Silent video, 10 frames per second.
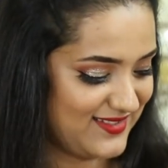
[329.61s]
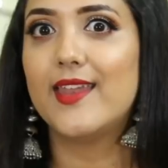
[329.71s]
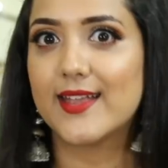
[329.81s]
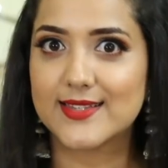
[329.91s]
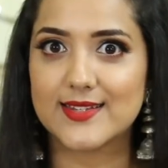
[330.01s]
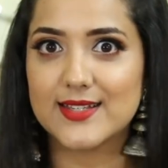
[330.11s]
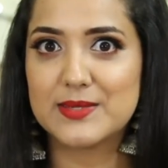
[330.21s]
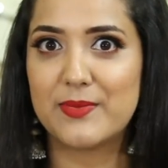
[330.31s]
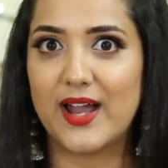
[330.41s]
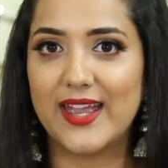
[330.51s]
Next
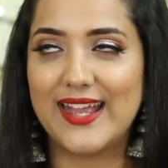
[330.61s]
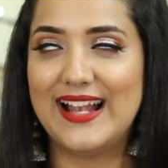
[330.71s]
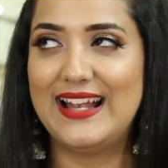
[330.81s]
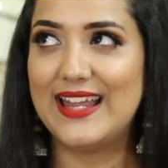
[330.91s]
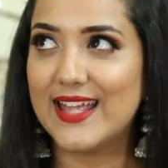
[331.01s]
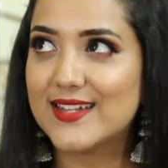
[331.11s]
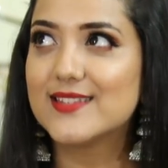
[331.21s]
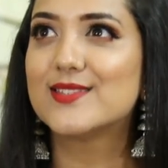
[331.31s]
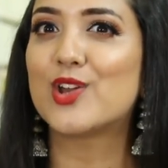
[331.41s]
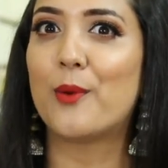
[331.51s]
is my
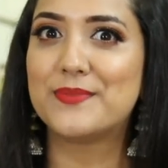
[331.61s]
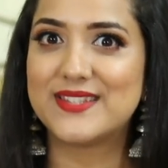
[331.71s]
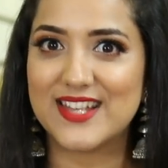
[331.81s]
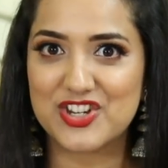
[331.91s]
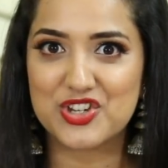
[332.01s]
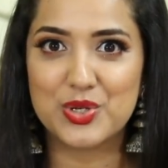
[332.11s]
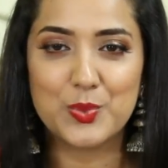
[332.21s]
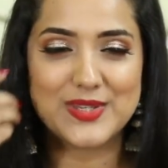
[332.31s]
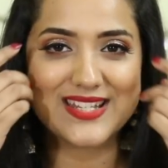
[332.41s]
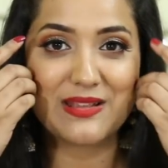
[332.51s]
latest
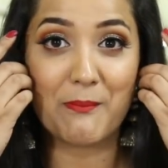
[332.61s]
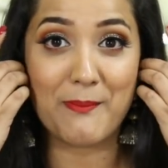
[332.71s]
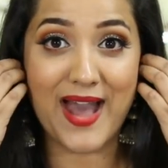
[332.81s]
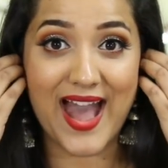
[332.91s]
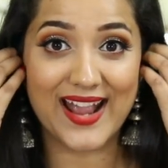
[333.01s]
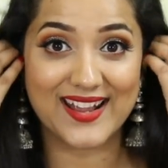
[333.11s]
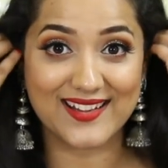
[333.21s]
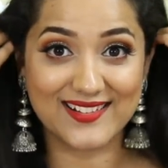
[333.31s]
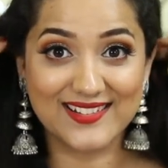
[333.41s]
obsession, which is a MAC